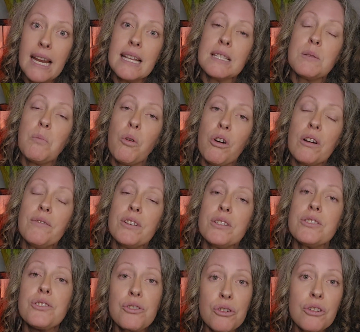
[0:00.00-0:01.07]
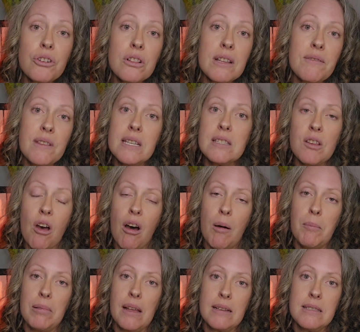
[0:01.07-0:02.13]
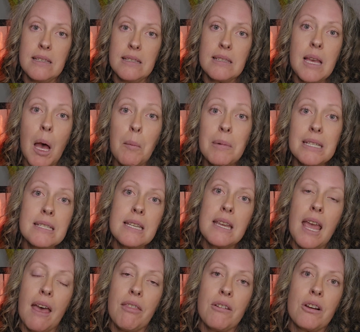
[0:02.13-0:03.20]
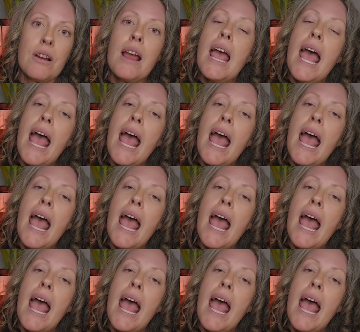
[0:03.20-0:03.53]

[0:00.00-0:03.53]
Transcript: It's more of a circle of these complexes coming together.